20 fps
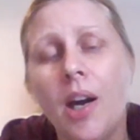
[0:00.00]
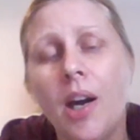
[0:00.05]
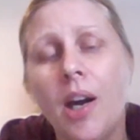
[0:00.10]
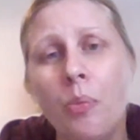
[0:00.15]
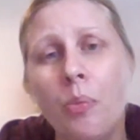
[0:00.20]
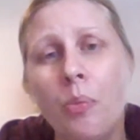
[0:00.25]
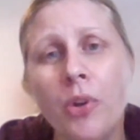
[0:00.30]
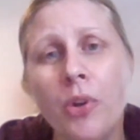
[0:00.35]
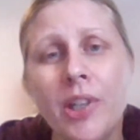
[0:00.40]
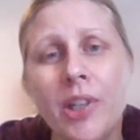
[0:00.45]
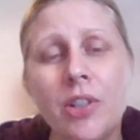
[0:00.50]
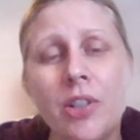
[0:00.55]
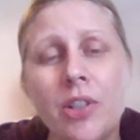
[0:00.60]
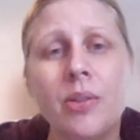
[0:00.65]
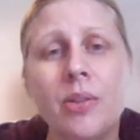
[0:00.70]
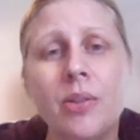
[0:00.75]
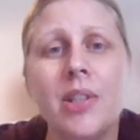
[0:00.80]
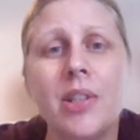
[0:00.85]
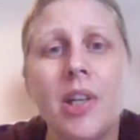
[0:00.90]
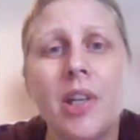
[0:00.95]
And what they
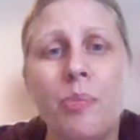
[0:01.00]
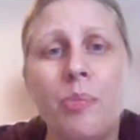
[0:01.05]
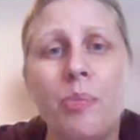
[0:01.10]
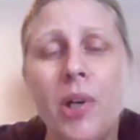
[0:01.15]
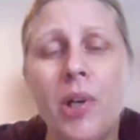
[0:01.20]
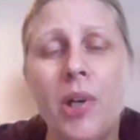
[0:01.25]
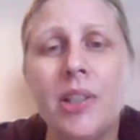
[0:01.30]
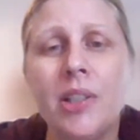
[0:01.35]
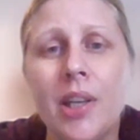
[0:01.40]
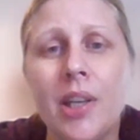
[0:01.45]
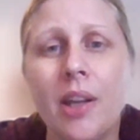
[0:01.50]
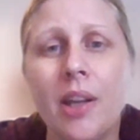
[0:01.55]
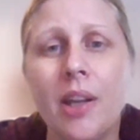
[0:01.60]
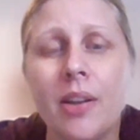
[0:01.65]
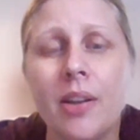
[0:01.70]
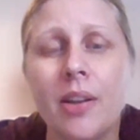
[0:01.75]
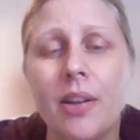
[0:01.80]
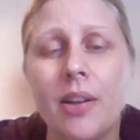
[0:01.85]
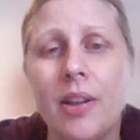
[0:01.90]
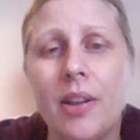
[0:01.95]
do is they bring
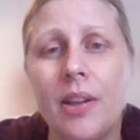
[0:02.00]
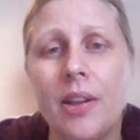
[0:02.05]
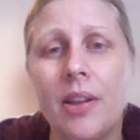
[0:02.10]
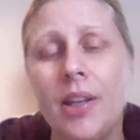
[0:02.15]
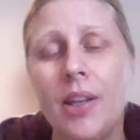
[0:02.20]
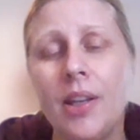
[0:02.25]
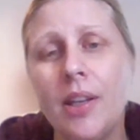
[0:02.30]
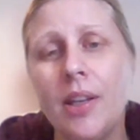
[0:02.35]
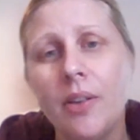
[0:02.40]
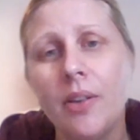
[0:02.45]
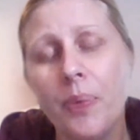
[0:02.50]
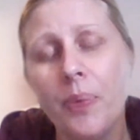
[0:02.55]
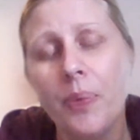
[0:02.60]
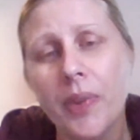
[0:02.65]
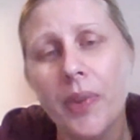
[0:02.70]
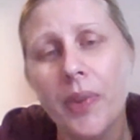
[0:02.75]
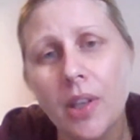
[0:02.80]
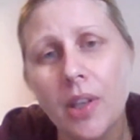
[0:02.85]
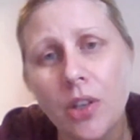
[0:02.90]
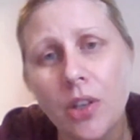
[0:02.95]
together the
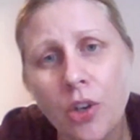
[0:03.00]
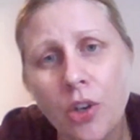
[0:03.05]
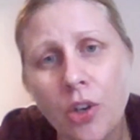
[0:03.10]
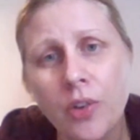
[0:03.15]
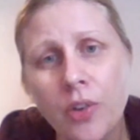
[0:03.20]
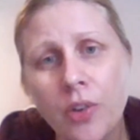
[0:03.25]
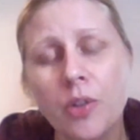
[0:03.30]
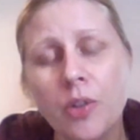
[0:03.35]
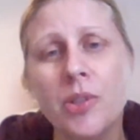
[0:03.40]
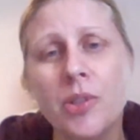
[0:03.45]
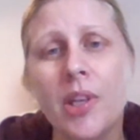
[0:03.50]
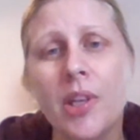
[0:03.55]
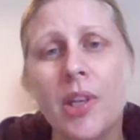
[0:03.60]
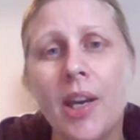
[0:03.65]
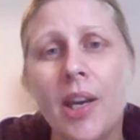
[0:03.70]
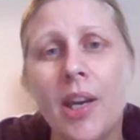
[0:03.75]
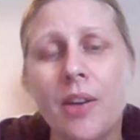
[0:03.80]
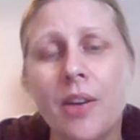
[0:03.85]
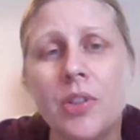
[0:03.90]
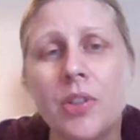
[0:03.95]
current
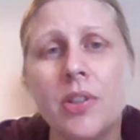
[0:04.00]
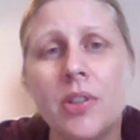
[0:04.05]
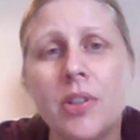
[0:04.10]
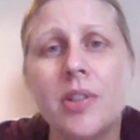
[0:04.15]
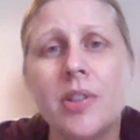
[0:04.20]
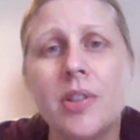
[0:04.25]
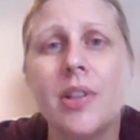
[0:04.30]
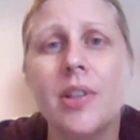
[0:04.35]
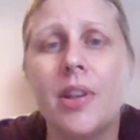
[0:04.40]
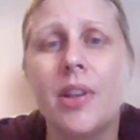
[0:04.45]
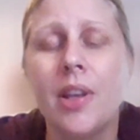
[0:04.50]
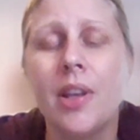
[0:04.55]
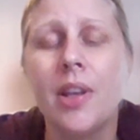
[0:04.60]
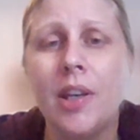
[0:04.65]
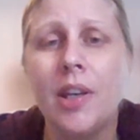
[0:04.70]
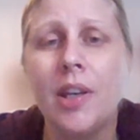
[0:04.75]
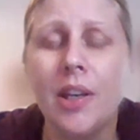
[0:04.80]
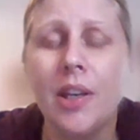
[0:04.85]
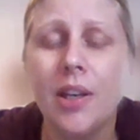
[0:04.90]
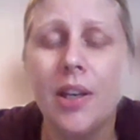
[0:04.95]
up-to-date evidence,
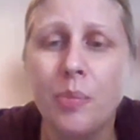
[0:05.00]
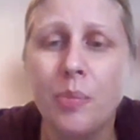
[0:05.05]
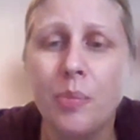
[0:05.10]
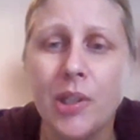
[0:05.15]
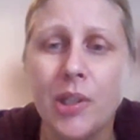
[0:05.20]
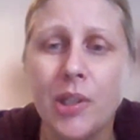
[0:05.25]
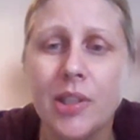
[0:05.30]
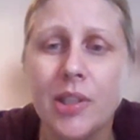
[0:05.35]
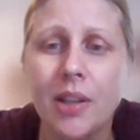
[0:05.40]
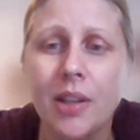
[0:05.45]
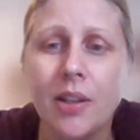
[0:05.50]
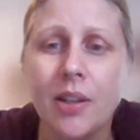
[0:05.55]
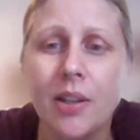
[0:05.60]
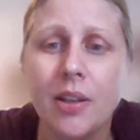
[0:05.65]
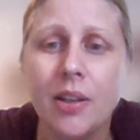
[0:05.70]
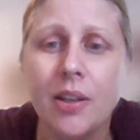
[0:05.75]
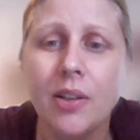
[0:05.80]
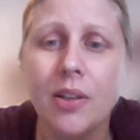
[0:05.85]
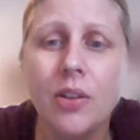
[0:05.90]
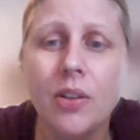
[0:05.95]
they bring
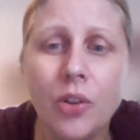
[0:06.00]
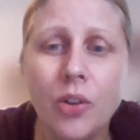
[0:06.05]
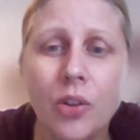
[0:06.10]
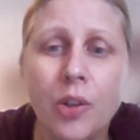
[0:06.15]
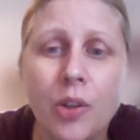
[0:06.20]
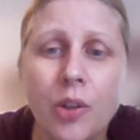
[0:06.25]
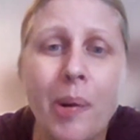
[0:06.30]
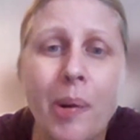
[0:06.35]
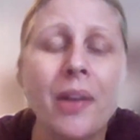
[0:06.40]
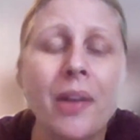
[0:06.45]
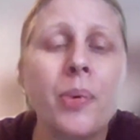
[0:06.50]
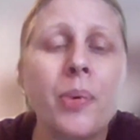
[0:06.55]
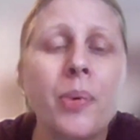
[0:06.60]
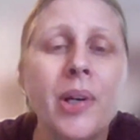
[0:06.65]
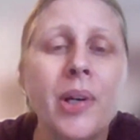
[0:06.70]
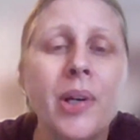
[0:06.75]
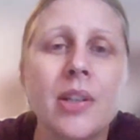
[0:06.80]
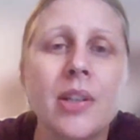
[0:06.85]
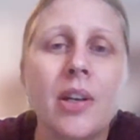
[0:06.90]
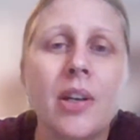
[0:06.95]
together other
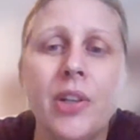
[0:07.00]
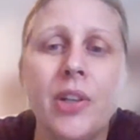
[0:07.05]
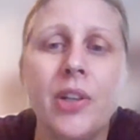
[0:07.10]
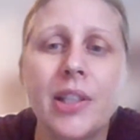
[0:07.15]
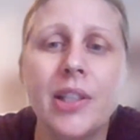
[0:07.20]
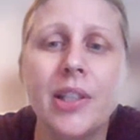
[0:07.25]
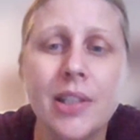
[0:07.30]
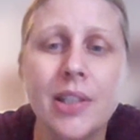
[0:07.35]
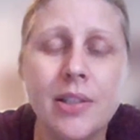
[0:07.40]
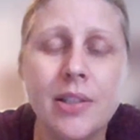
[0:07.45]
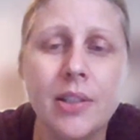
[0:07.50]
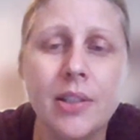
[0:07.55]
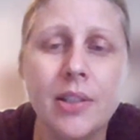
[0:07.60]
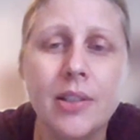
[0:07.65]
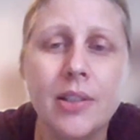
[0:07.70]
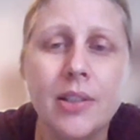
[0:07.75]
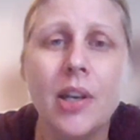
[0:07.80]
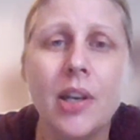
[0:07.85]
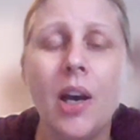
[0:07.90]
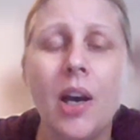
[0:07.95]
pathways that are in
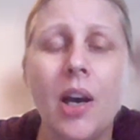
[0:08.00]
existence,